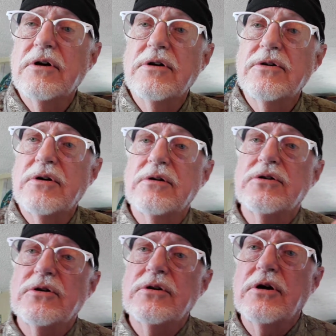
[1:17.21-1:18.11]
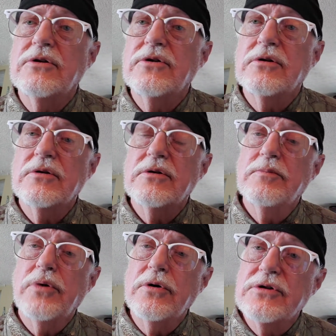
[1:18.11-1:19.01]
on their on their
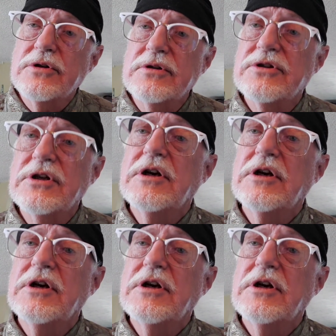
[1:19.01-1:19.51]
persons